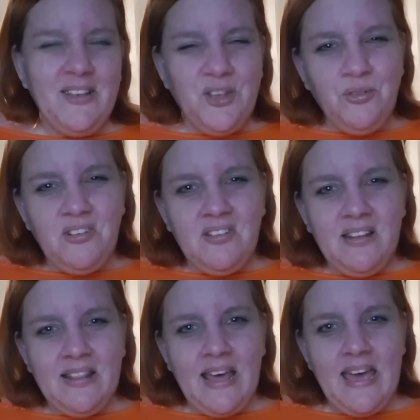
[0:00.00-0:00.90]
you to
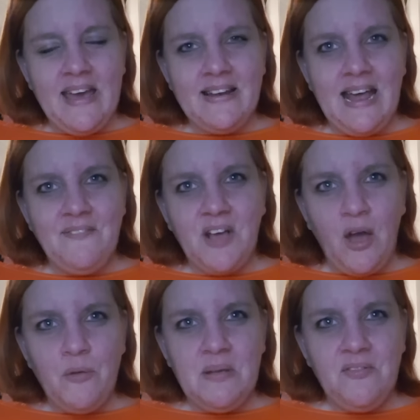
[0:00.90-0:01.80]
sit there and have a
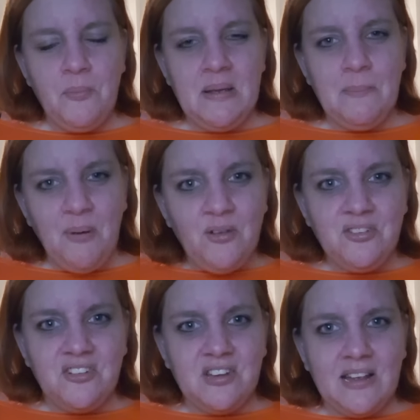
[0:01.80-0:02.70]
go at me for being
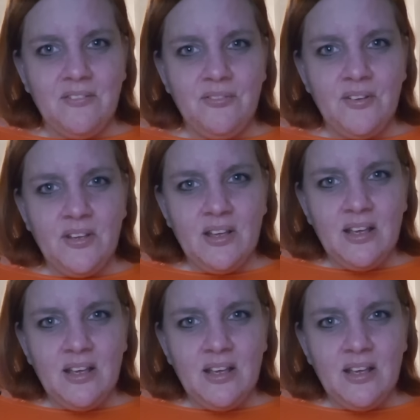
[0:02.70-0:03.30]
positive